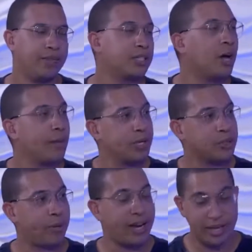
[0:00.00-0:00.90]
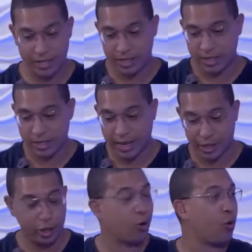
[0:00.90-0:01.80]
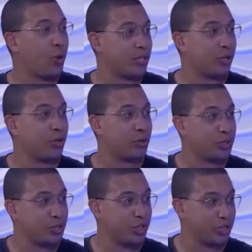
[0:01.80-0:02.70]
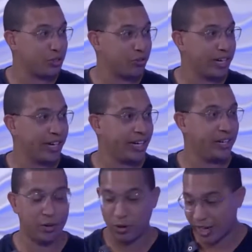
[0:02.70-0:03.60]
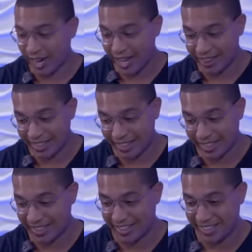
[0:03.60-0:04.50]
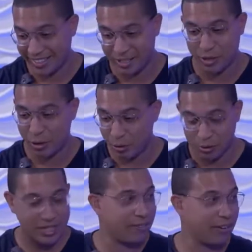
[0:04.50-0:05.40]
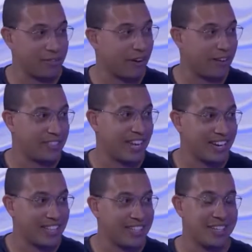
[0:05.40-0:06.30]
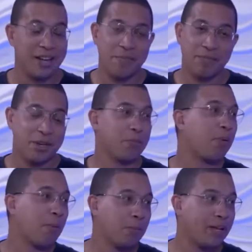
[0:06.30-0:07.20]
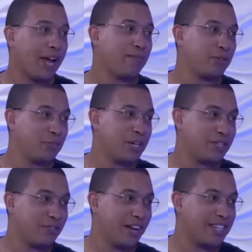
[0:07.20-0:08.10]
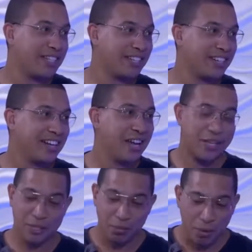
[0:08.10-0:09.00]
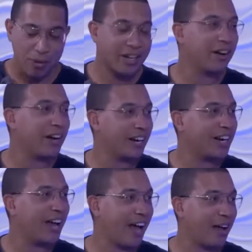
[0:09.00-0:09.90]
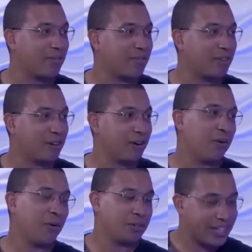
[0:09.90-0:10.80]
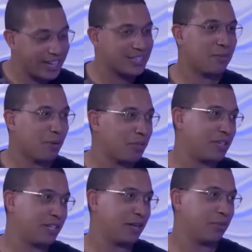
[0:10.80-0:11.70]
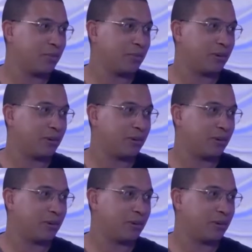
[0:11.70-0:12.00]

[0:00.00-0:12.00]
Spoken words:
time you're spending is like you're always glued to your screen, you're looking at the totals every 5 seconds, you probably have too much invested. You should probably cut it in half or take some off the table,